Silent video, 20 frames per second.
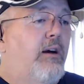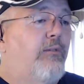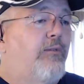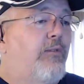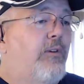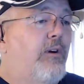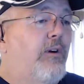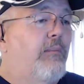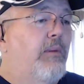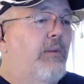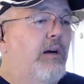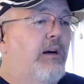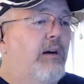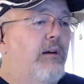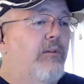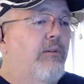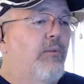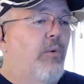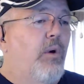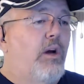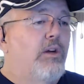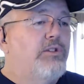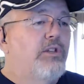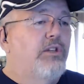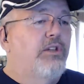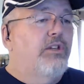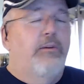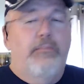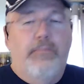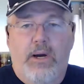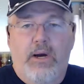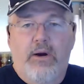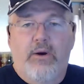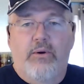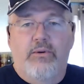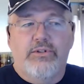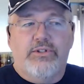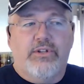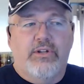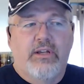from Washington
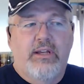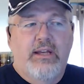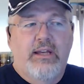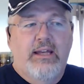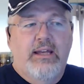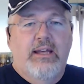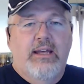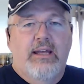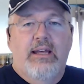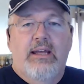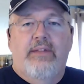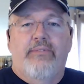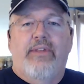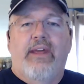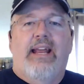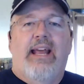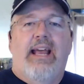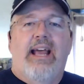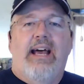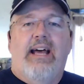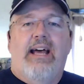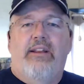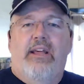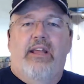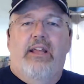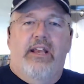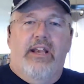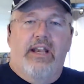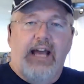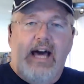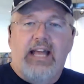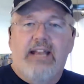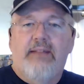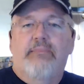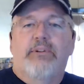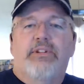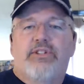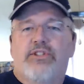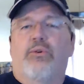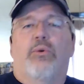Post that had an
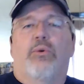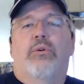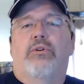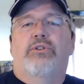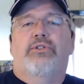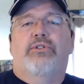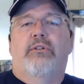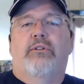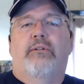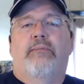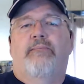anonymous source,